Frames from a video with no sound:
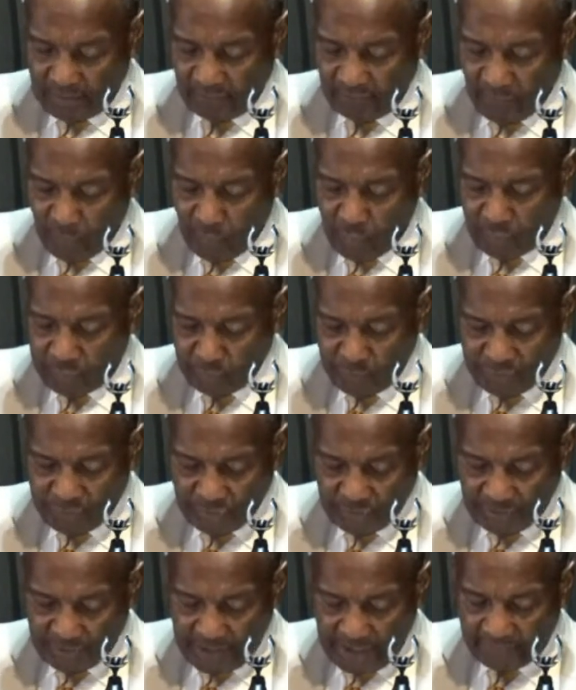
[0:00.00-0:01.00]
Fourth, we
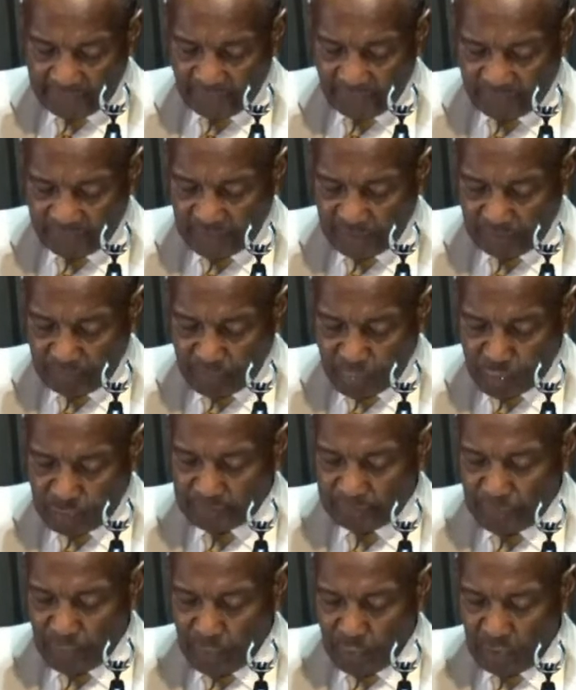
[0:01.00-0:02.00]
should never feel more
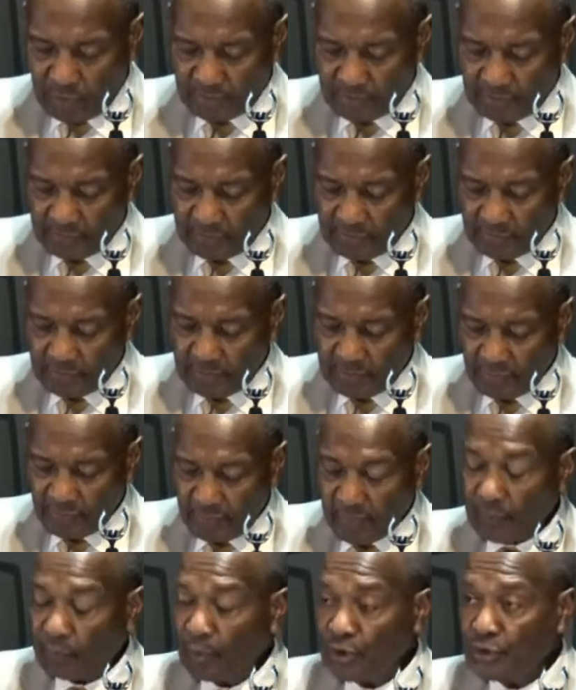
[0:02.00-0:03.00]
important
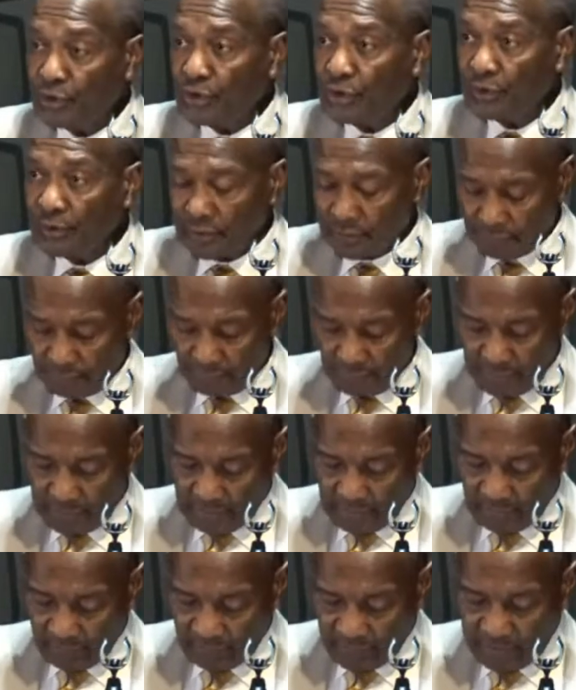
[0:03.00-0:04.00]
than we should.
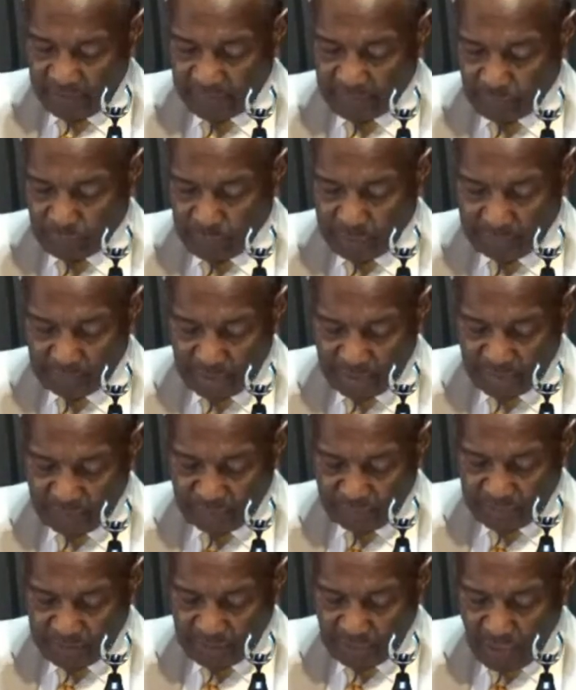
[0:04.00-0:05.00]
Fifth, we
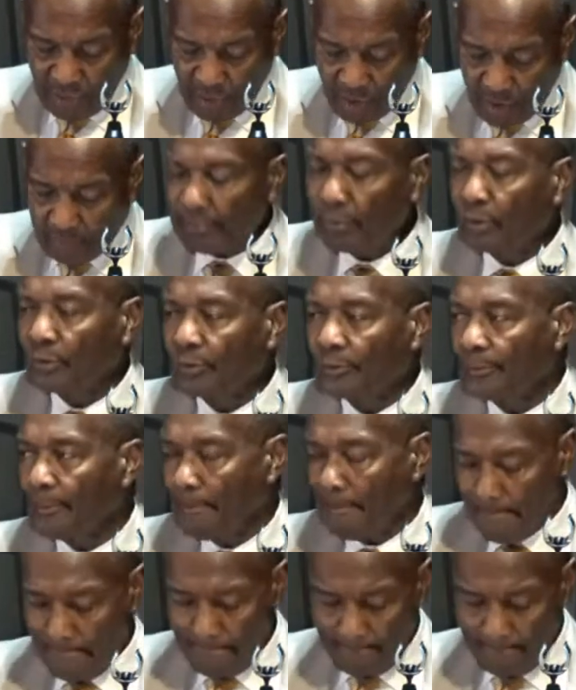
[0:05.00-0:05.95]
must be humble,